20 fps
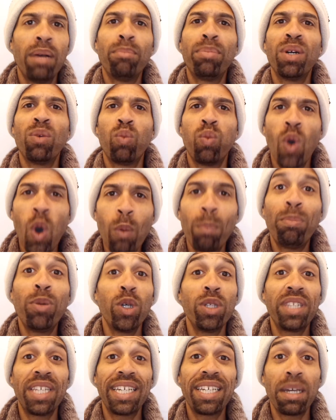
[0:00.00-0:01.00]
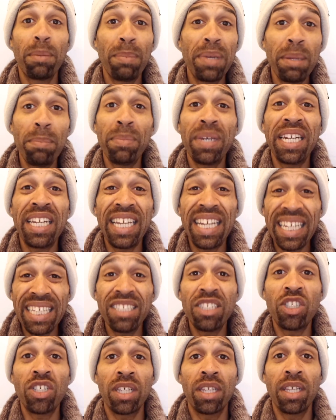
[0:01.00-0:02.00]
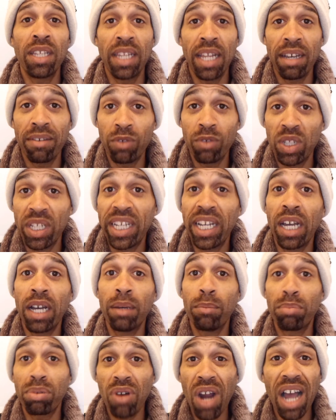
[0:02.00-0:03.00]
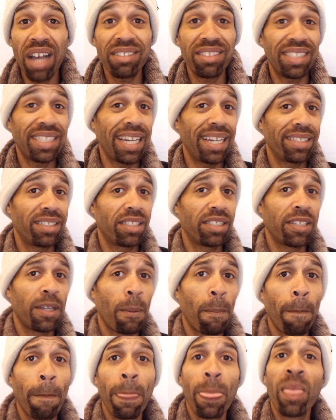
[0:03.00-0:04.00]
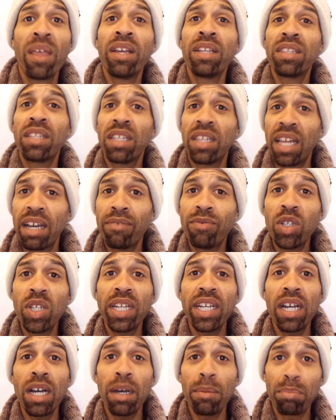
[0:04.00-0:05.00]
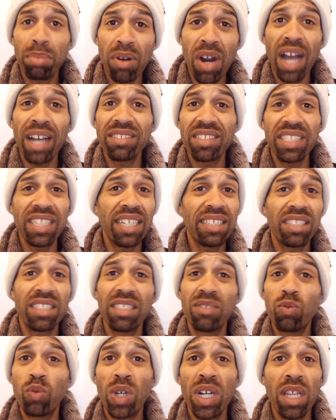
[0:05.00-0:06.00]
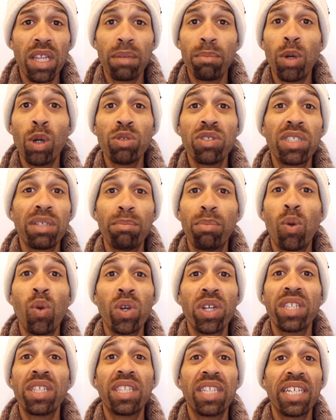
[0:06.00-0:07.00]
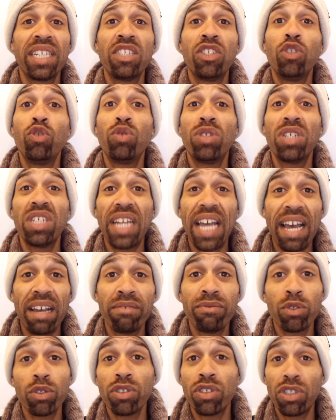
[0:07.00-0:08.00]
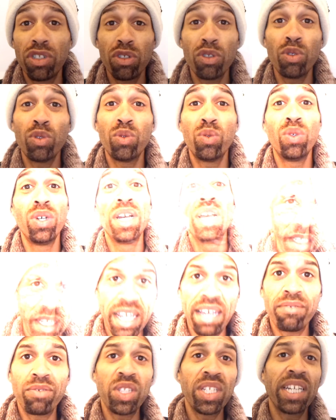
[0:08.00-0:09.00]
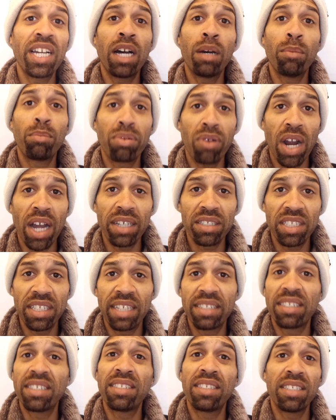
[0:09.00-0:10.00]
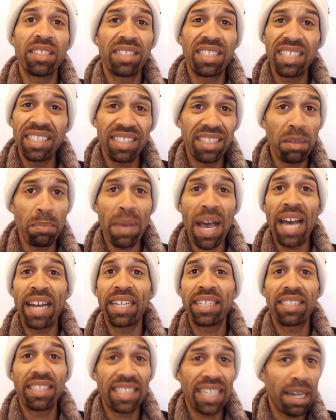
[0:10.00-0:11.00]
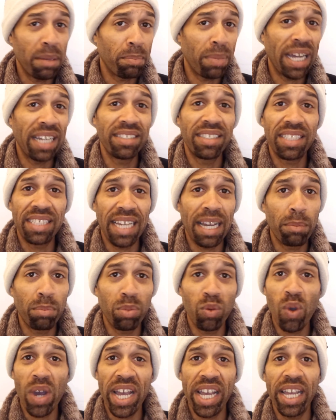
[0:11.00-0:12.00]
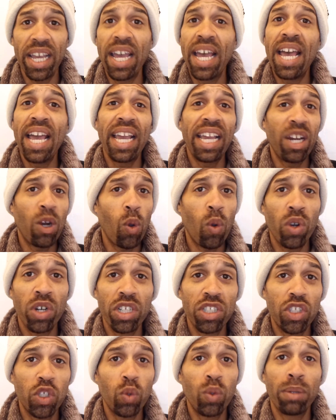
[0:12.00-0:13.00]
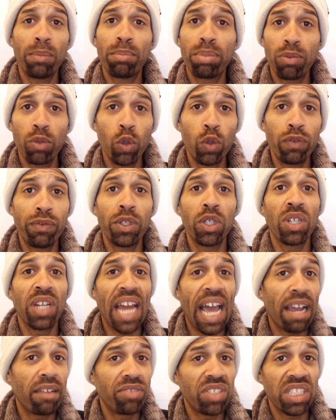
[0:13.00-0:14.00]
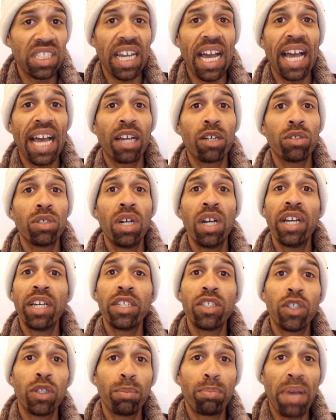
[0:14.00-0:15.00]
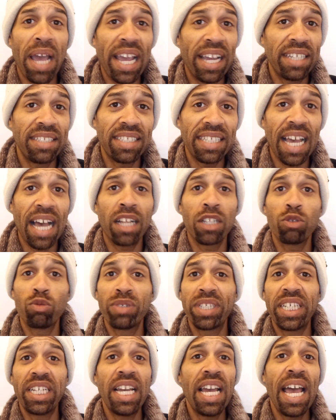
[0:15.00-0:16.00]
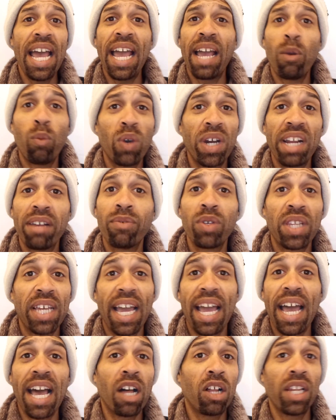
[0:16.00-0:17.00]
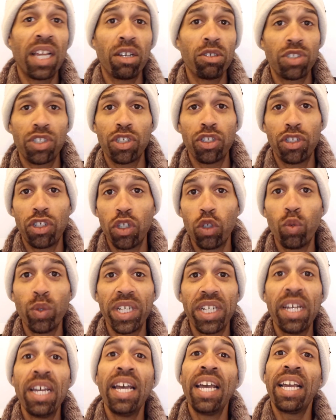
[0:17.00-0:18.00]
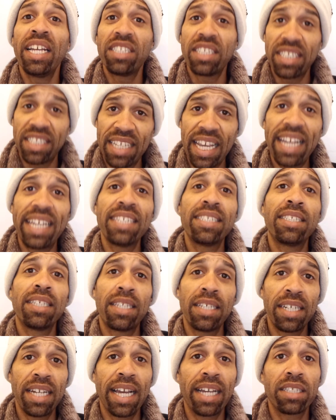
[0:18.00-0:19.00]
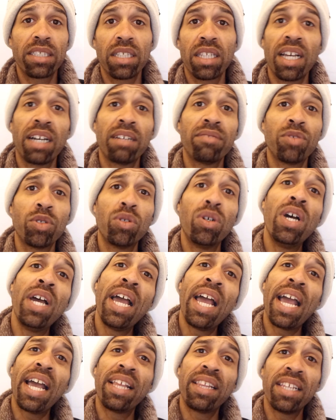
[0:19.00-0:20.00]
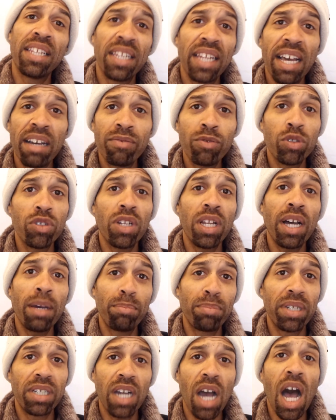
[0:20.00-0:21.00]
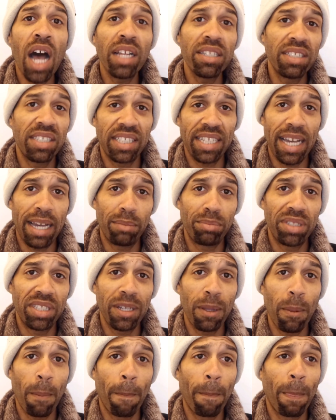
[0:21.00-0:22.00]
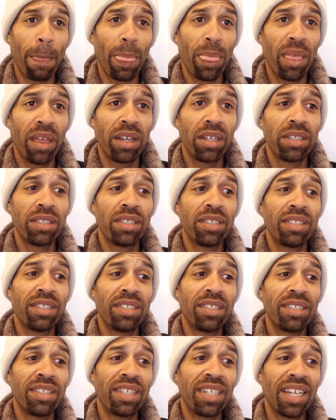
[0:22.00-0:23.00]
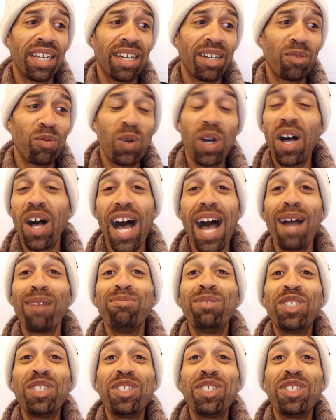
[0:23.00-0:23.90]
but won't put the commitment into the leveling up process. The leveling up process is one of the most important things you could ever do. The leveling up process is a systematic step-by-step way in order to improve your lifestyle, your pay salary, and whatever the hell else you're doing to take it to the next level. And the level up concept, well, I'm